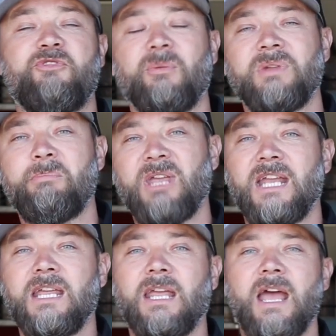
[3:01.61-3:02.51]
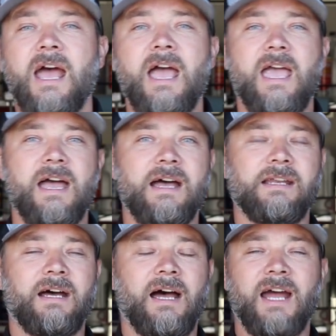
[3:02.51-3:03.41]
from the beginning,
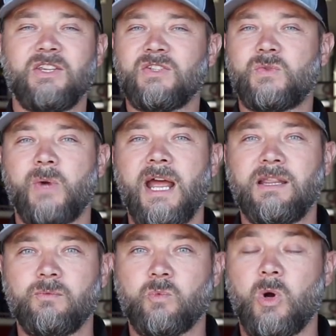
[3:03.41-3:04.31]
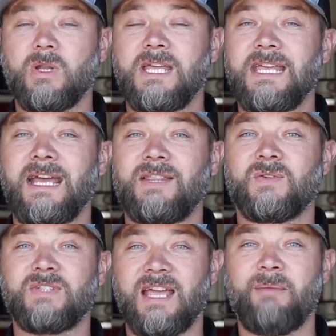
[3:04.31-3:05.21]
and I just read what he had to
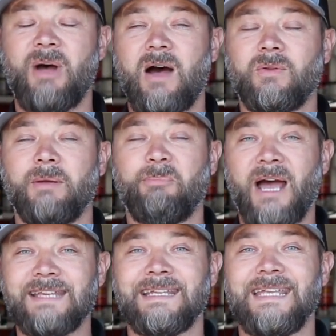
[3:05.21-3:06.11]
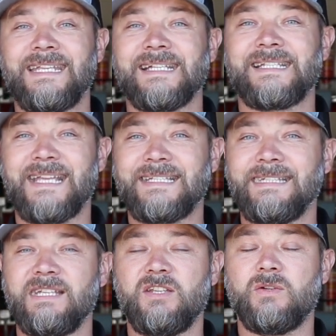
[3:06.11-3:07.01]
say about the bikes that he just
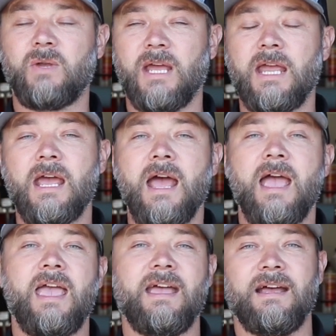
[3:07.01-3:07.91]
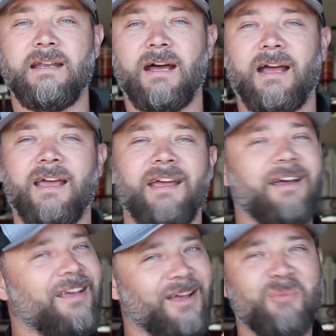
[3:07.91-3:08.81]
tested in UK, and
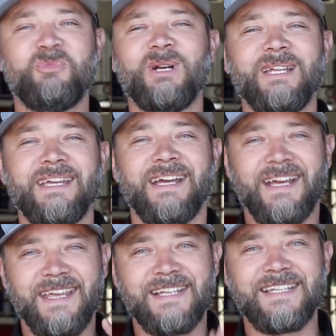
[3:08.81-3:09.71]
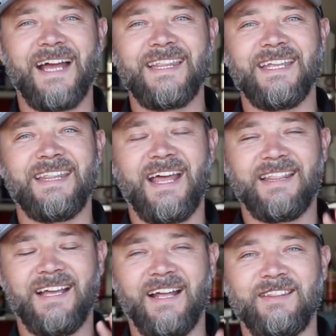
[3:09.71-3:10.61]
I'm really excited
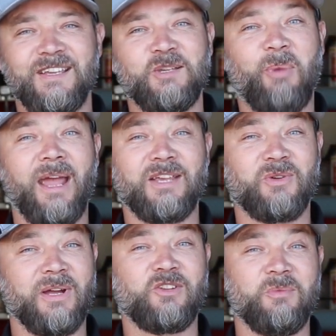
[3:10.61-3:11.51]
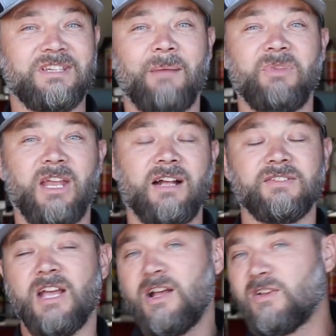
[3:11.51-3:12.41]
that this bike is going to be something
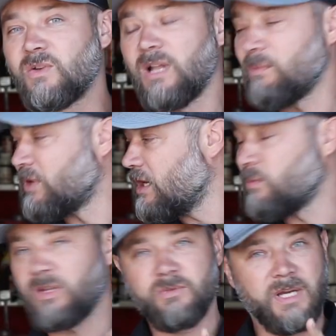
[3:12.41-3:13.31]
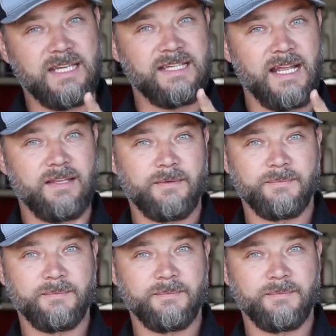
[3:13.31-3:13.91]
else. So let me read you what Ricky said.